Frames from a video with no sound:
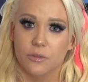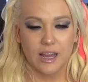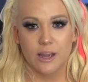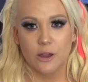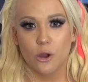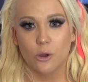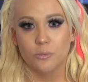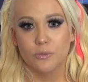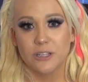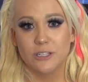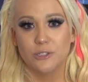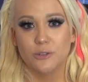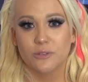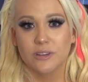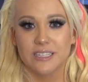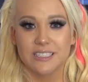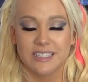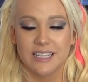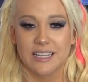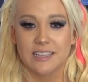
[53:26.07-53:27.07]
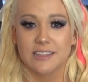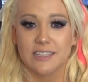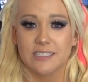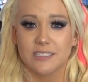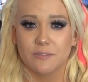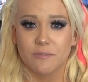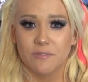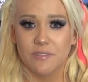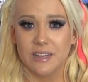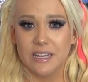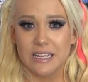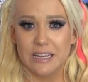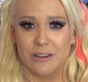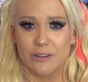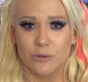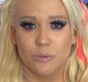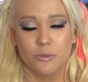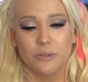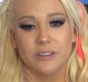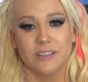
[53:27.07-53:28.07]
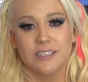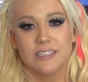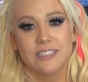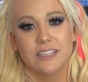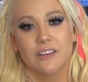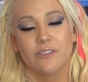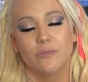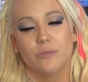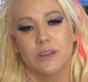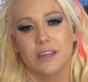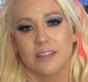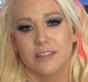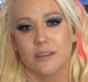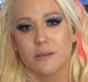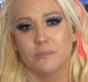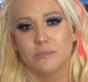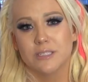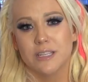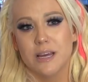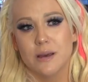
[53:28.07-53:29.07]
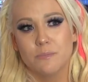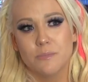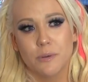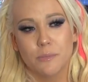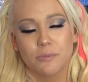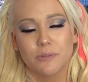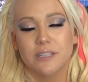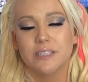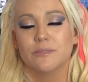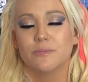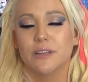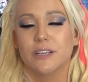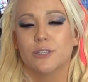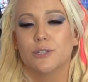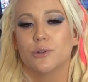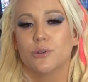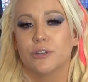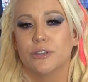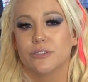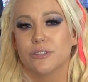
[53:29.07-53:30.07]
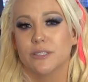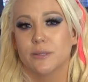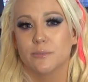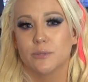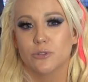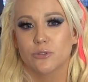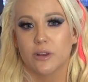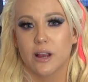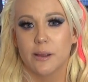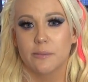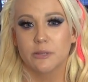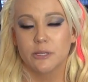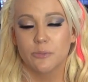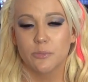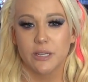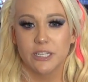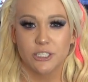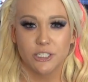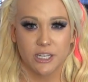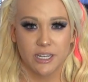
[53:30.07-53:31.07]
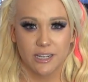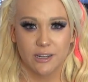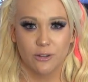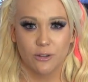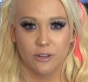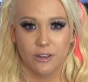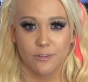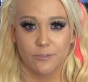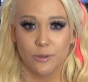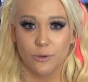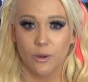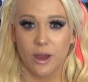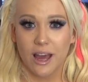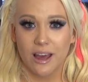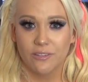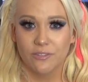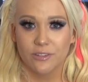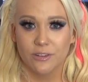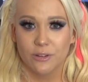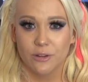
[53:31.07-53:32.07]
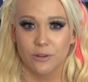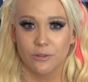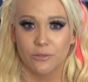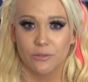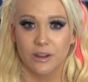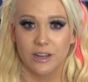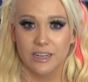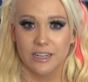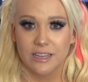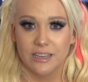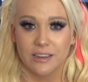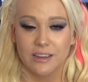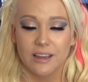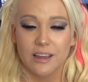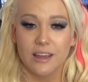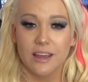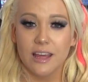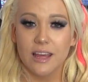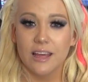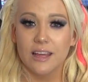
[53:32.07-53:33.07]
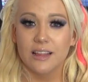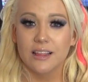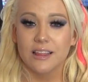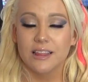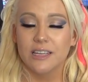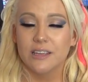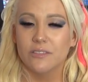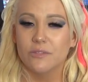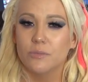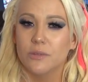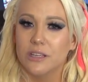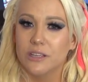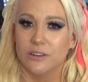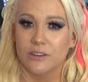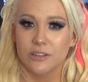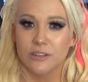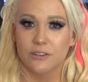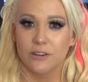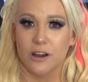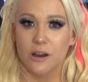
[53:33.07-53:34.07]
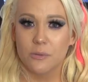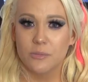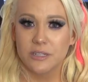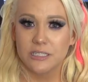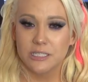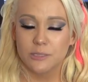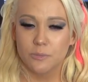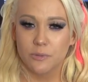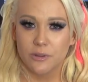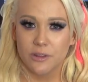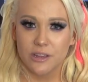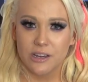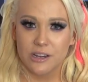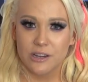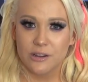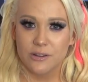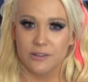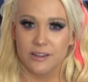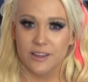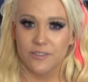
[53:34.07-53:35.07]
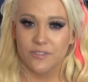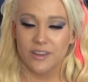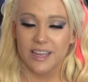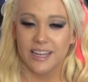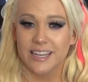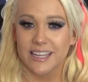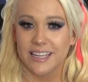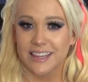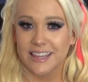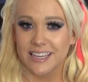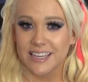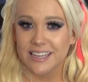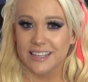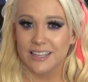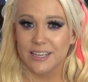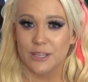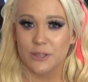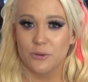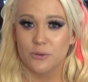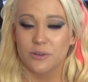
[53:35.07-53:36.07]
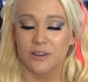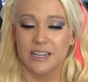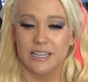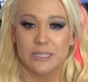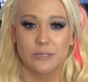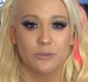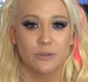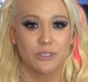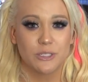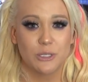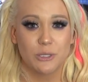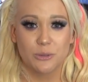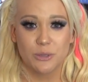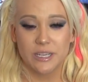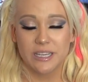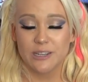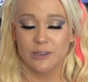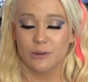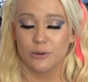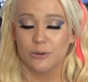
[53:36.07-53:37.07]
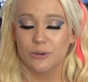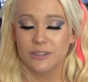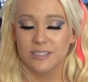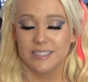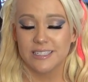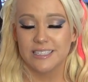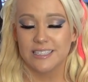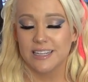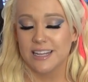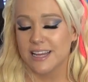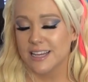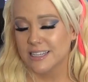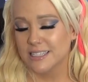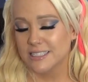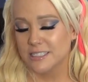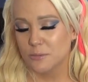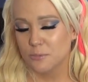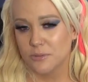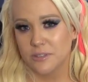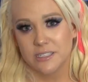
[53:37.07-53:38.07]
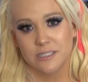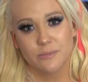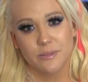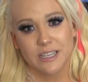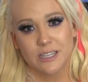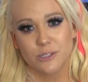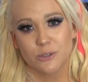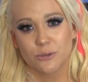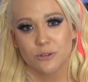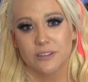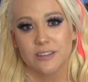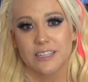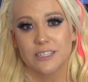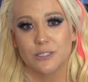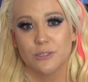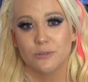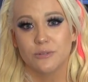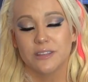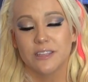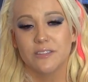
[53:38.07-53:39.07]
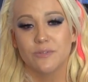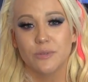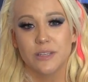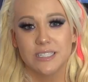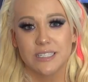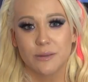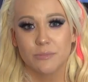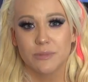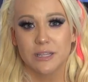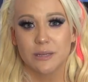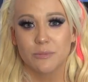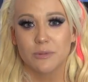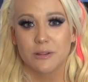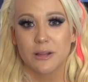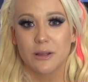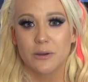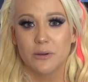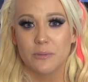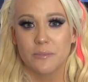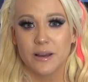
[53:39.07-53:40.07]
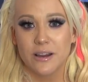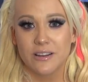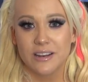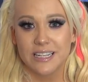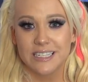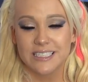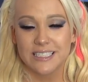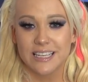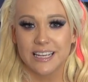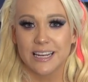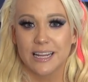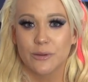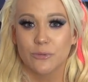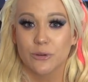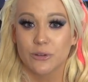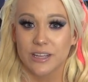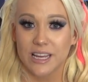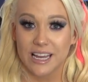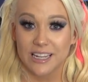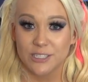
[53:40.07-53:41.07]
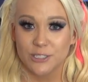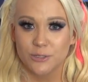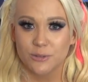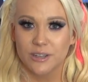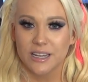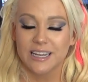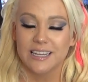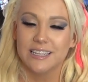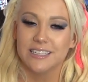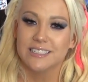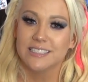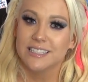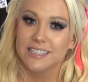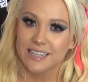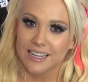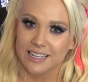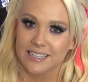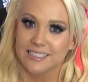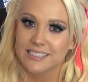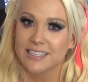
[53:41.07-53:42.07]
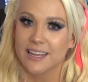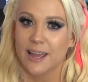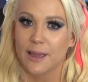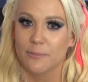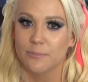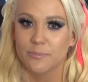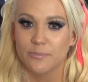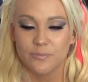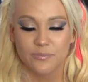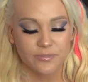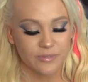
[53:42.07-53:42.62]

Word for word: I hope that you guys like this video. Please give me a thumbs up. Please make sure you subscribe to my channel if you haven't already. Leave me good comments below. If anything that you guys want to hear or see next, please make sure that you leave me something below about it and I will catch you guys next time.